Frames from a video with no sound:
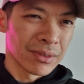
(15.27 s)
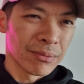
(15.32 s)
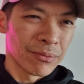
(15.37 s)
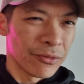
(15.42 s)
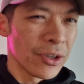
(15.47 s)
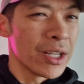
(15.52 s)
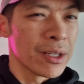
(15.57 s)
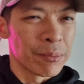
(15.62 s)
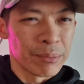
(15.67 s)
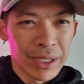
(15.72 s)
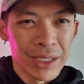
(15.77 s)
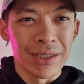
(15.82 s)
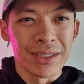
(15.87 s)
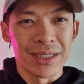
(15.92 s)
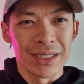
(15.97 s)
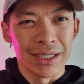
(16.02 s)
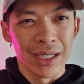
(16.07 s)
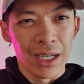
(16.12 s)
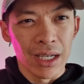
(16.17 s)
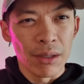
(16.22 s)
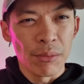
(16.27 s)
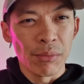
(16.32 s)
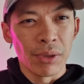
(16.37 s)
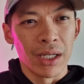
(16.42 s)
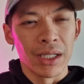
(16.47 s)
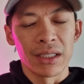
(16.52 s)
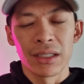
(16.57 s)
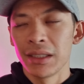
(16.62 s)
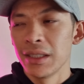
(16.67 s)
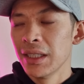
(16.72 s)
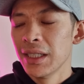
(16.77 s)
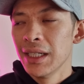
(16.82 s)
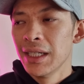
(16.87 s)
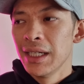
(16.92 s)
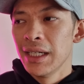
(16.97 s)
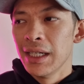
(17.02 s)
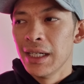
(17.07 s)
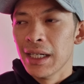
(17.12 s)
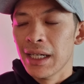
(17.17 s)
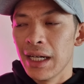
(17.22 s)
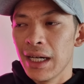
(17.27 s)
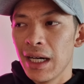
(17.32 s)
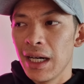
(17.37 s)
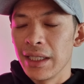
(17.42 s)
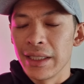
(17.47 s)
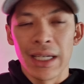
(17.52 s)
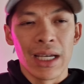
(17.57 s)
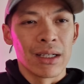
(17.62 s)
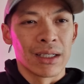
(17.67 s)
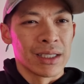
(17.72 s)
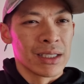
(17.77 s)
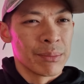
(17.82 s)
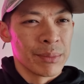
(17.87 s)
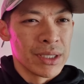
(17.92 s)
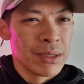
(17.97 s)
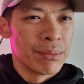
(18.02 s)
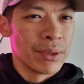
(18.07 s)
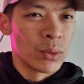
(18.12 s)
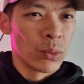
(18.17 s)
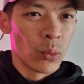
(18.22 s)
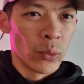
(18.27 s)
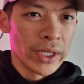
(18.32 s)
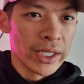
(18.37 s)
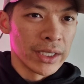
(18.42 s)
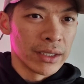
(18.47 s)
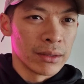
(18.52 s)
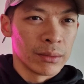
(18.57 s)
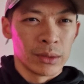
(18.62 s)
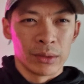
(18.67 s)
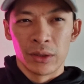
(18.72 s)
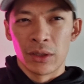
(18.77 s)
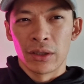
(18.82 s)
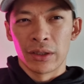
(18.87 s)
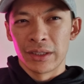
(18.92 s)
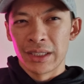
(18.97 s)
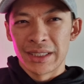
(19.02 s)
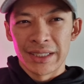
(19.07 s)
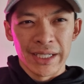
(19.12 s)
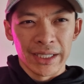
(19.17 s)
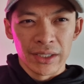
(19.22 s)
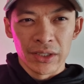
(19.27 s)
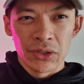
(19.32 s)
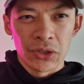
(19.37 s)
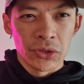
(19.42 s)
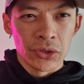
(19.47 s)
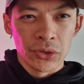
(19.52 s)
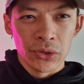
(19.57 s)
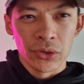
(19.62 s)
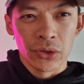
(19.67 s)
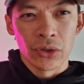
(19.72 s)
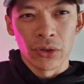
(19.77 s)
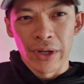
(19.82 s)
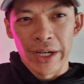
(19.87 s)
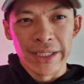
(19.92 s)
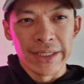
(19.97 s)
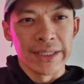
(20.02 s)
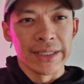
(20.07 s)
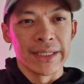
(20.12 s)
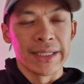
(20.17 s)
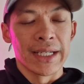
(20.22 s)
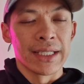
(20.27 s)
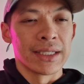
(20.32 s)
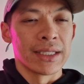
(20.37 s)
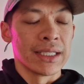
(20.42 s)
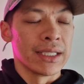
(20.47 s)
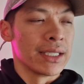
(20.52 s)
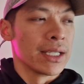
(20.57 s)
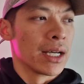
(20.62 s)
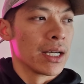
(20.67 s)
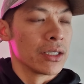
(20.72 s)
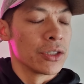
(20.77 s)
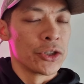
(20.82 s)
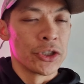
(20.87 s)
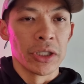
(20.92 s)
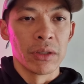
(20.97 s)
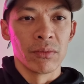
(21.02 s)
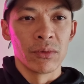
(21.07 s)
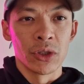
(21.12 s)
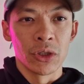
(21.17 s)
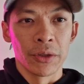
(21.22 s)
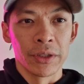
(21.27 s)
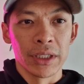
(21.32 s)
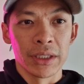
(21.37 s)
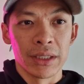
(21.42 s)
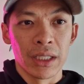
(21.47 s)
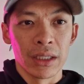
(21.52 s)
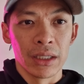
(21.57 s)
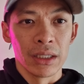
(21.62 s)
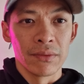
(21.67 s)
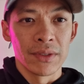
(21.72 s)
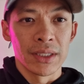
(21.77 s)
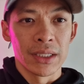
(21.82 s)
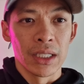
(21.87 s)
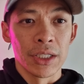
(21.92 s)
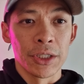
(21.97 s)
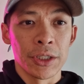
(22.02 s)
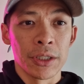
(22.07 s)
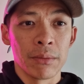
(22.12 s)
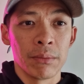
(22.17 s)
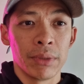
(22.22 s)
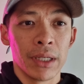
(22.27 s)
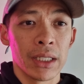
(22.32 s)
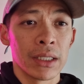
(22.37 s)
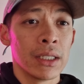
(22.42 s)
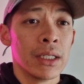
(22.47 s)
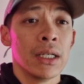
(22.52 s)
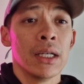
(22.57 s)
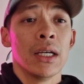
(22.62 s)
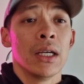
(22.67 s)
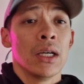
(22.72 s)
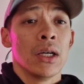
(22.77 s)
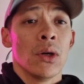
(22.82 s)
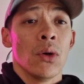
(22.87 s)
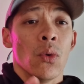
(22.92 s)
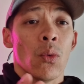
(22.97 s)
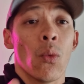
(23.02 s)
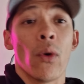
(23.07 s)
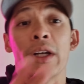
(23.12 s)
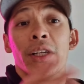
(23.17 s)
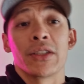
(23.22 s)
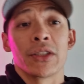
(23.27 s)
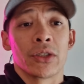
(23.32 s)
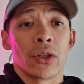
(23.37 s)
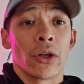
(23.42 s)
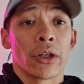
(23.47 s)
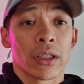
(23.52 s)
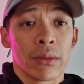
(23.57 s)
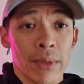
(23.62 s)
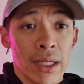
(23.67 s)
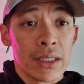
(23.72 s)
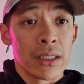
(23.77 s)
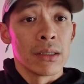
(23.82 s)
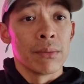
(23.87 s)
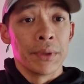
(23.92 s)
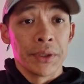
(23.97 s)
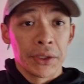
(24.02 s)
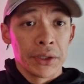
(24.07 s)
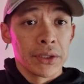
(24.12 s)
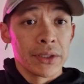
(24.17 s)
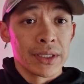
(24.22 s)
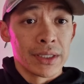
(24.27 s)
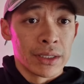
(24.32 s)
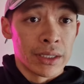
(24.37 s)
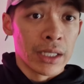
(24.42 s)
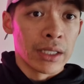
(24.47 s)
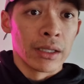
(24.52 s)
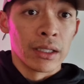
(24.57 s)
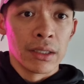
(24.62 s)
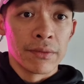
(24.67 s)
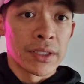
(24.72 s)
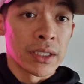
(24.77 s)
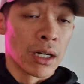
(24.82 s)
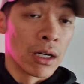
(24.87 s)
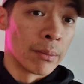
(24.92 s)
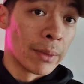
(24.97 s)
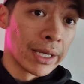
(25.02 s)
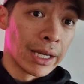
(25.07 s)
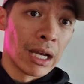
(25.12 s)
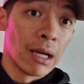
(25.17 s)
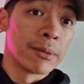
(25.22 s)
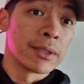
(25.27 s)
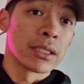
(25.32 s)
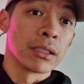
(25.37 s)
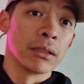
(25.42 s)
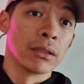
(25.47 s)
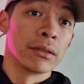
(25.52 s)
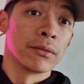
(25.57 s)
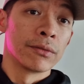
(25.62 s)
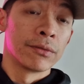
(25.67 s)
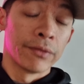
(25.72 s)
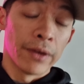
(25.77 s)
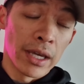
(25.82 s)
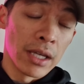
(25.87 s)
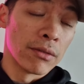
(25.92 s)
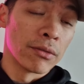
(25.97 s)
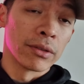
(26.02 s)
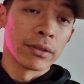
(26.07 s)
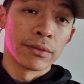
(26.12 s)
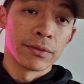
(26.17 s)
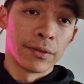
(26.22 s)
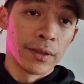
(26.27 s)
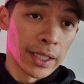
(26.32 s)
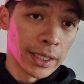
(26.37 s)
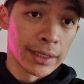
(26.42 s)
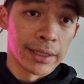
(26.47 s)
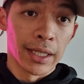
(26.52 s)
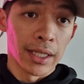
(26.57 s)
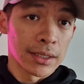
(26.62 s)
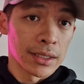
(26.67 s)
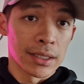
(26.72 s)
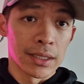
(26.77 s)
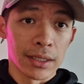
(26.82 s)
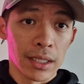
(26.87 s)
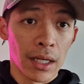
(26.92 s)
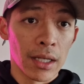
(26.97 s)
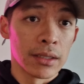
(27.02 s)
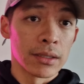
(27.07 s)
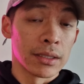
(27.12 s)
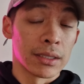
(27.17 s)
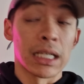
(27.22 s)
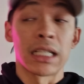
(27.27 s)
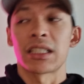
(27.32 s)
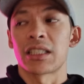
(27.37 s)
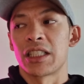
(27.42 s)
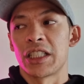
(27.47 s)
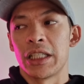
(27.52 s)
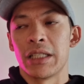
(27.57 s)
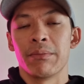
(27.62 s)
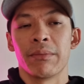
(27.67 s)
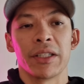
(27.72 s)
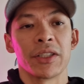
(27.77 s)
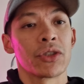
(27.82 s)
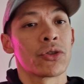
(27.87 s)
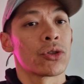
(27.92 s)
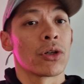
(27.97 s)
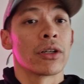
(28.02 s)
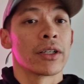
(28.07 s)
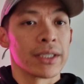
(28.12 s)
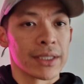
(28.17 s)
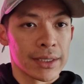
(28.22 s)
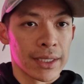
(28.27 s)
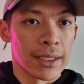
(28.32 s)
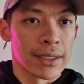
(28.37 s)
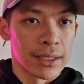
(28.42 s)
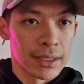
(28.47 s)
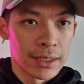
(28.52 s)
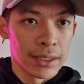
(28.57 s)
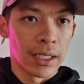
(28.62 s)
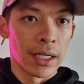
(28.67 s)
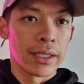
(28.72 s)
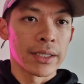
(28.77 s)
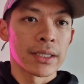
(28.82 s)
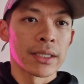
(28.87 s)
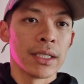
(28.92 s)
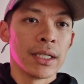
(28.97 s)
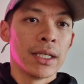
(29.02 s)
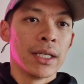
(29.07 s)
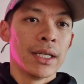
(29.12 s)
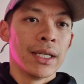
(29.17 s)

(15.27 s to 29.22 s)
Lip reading: Feeling better today, but yeah, gonna be a bit weak. Not gonna take it too crazy at the gym during the deadlift session, but wanted to document it because deadlifts are my absolute favorite fucking exercise. It's actually my strongest exercise.